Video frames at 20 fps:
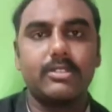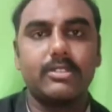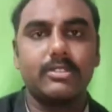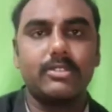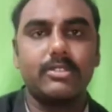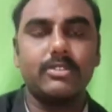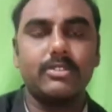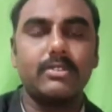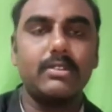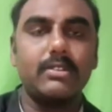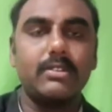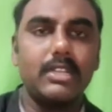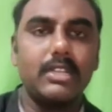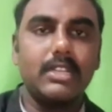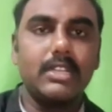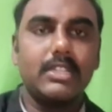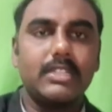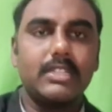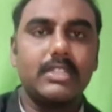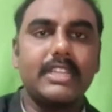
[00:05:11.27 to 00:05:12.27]
So,
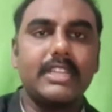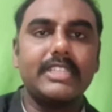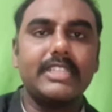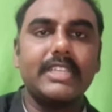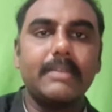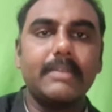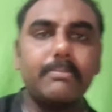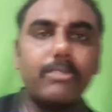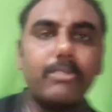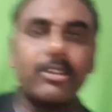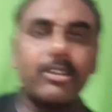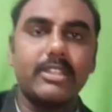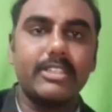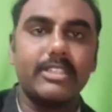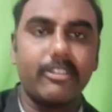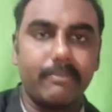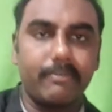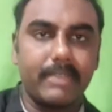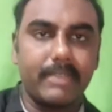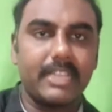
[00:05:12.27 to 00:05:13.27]
that is the importance
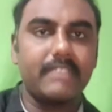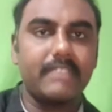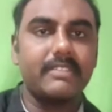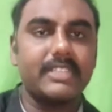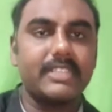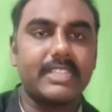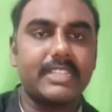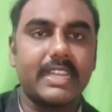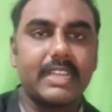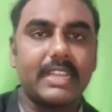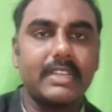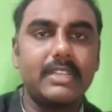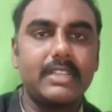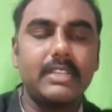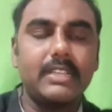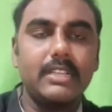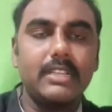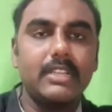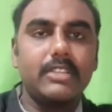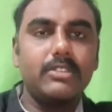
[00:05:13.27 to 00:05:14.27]
of McEwan's triangle.